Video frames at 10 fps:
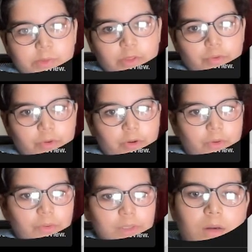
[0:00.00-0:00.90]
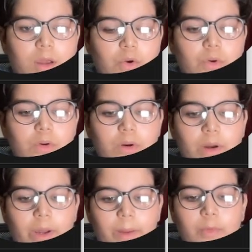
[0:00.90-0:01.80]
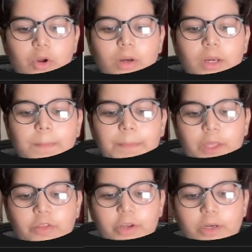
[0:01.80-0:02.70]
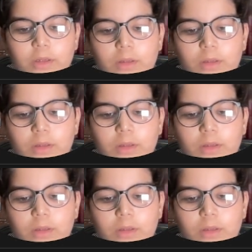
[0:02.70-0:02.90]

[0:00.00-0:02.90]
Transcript: Studio Code. Now I'm gonna paste it.